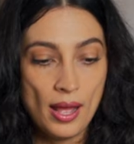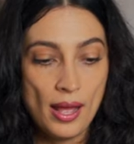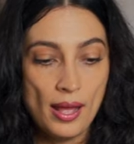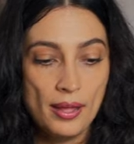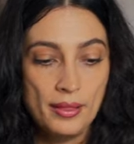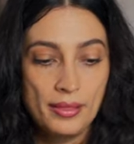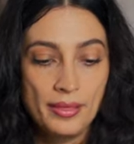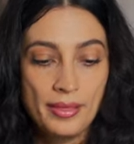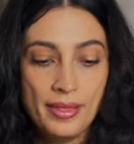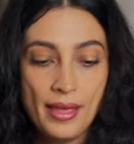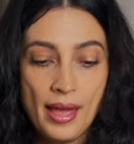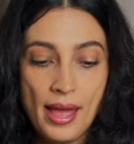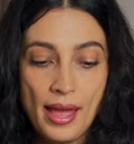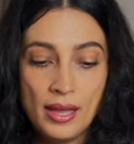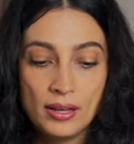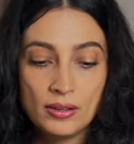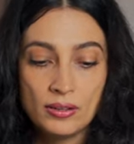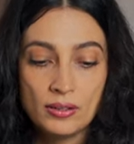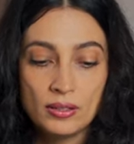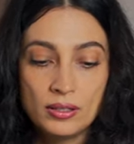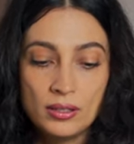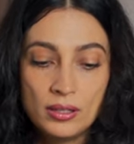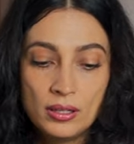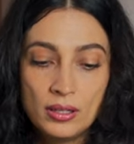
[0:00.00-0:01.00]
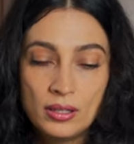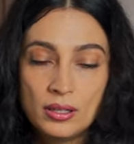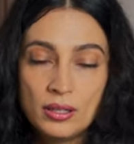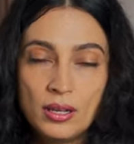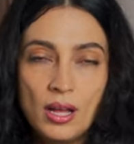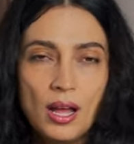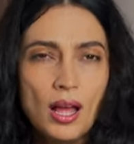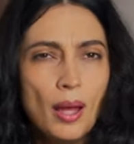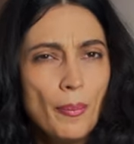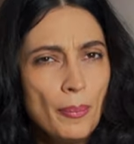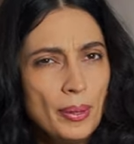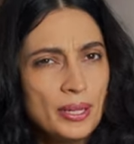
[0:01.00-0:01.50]
and then
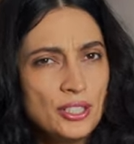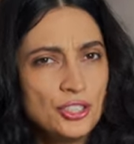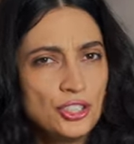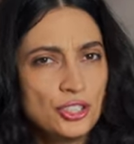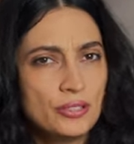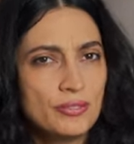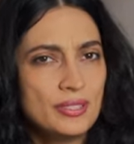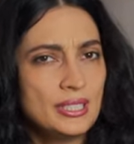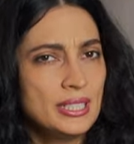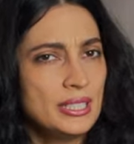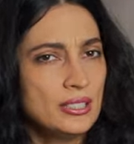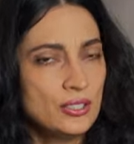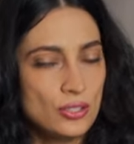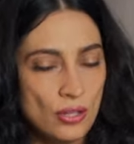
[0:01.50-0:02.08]
a pinch of sea